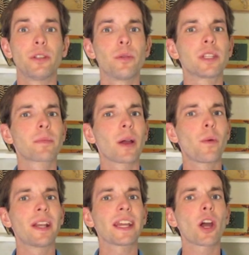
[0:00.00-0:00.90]
can do this by
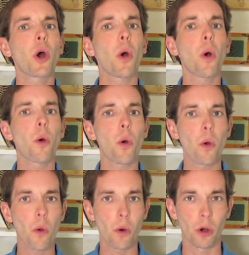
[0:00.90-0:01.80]
winning
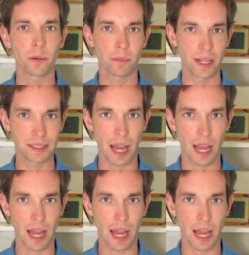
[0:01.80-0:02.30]
or by